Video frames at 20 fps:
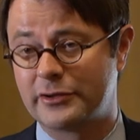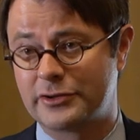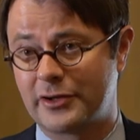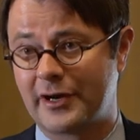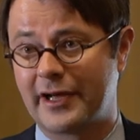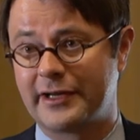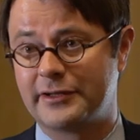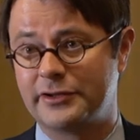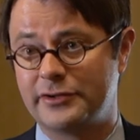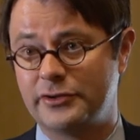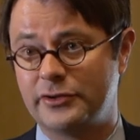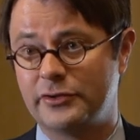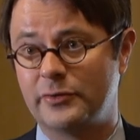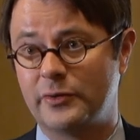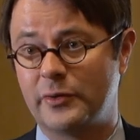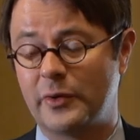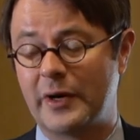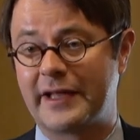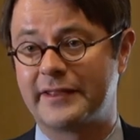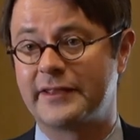we're trying to
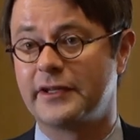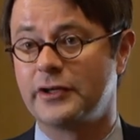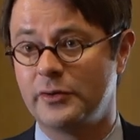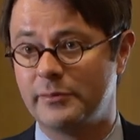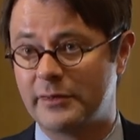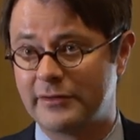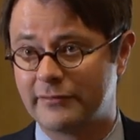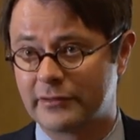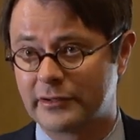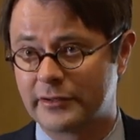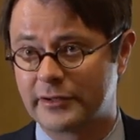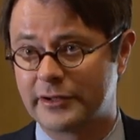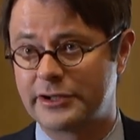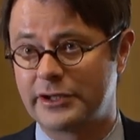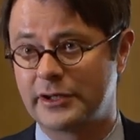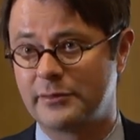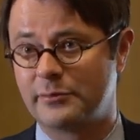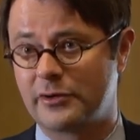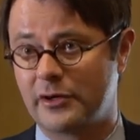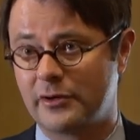do at the Human
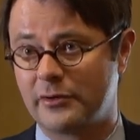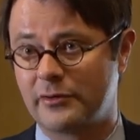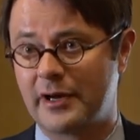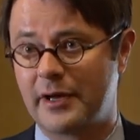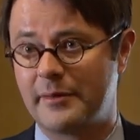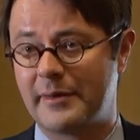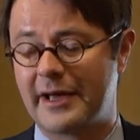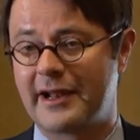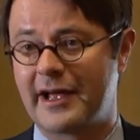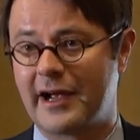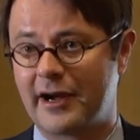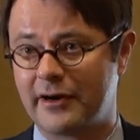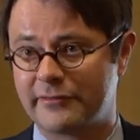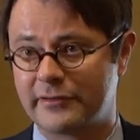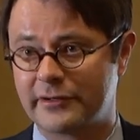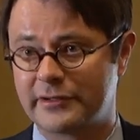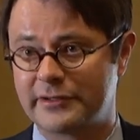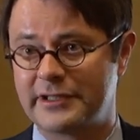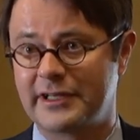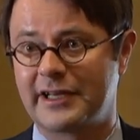Flourishing Program at
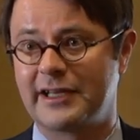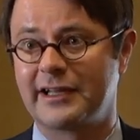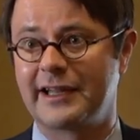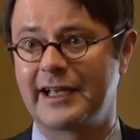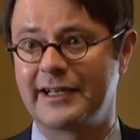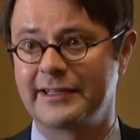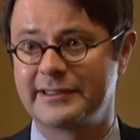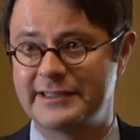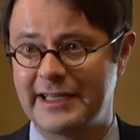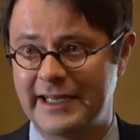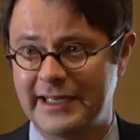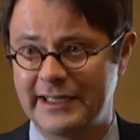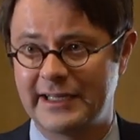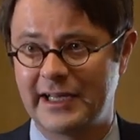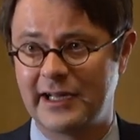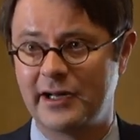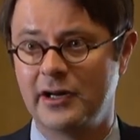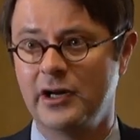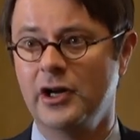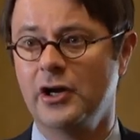Harvard, to collect
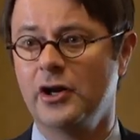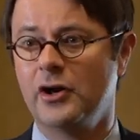data